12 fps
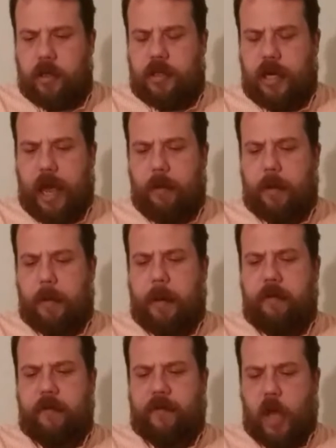Today we're going to
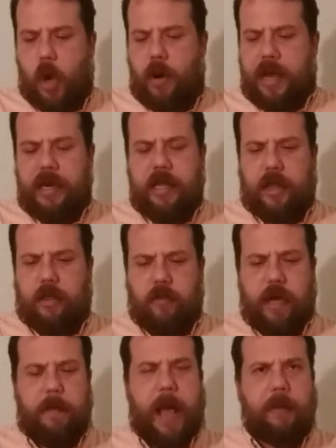be reviewing the
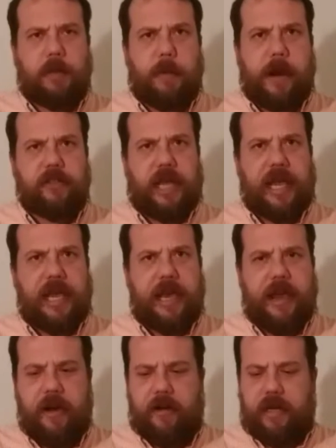three PABST beers I can
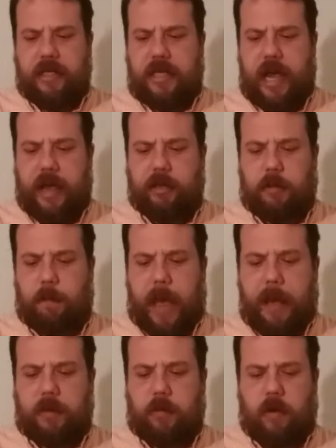get here in the States.
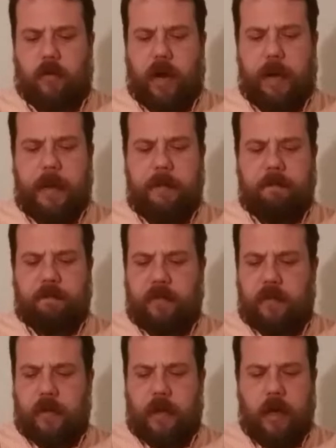PABST Blue Ribbon,
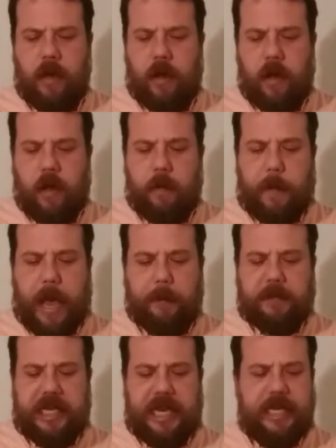
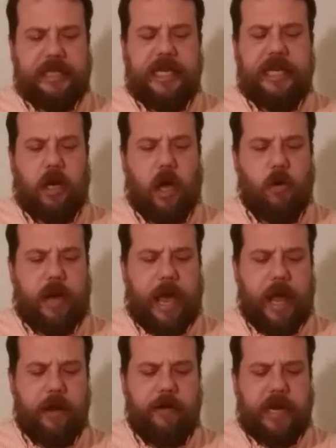PABST Easy, the low
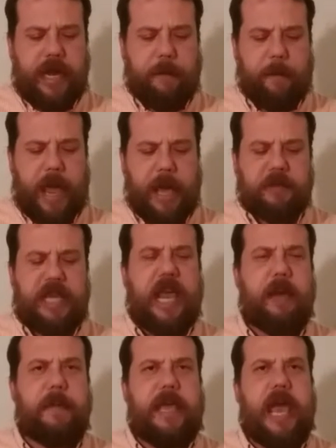calorie, and PABST
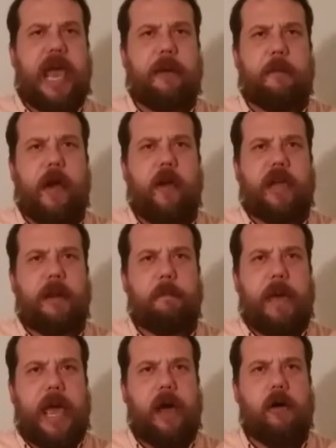APA, American
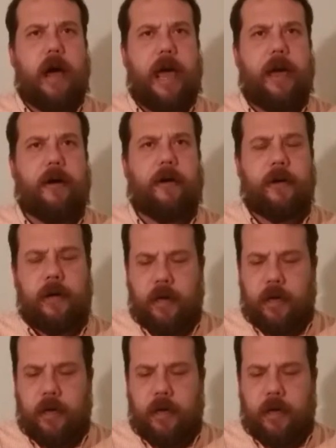Pale Ale.